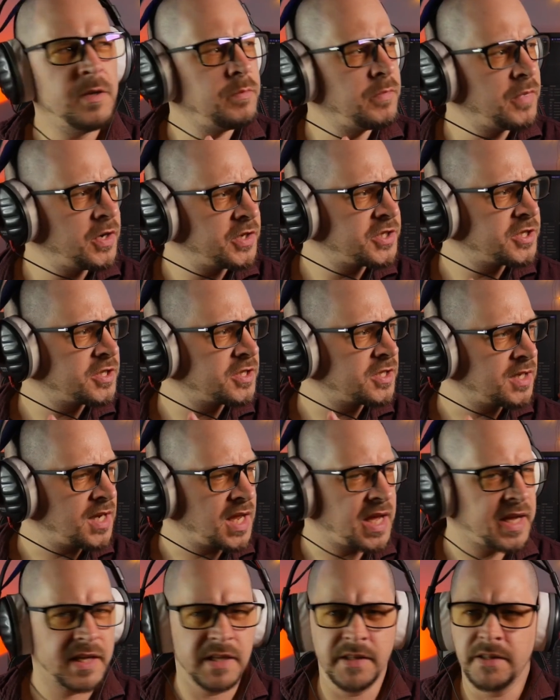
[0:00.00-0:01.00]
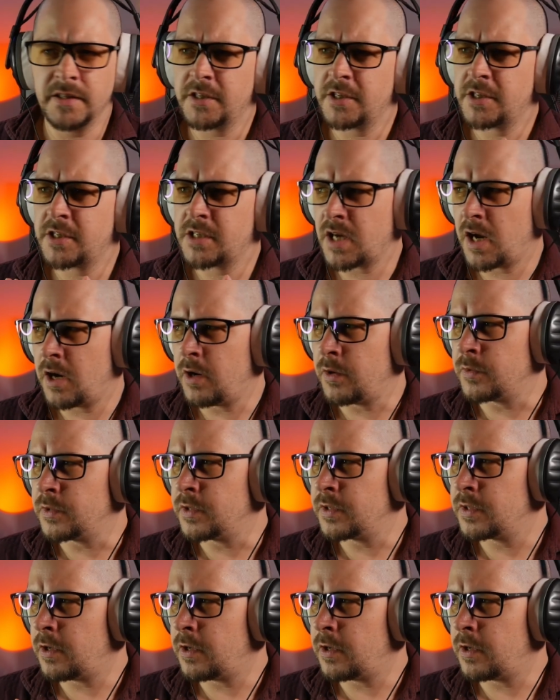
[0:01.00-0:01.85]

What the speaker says: much like the sound